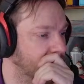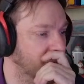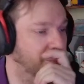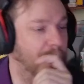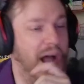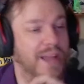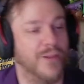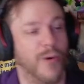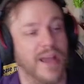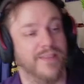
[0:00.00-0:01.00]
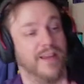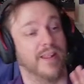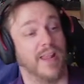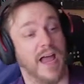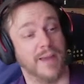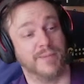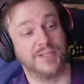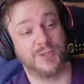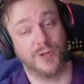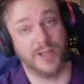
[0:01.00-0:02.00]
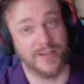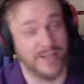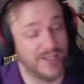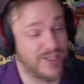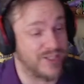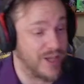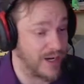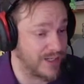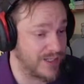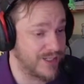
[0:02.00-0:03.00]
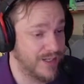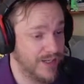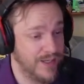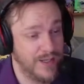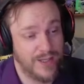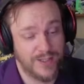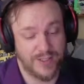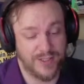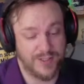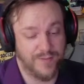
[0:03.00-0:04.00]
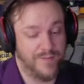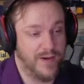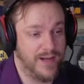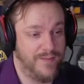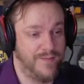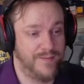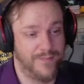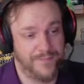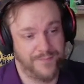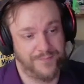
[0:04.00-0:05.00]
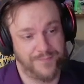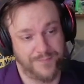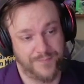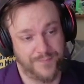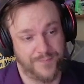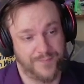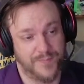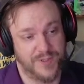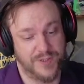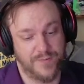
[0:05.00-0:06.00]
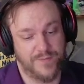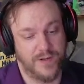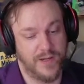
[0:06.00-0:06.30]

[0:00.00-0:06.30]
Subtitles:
By the way, the alignment tool on this sucks. So let's do 5. Let's do 5.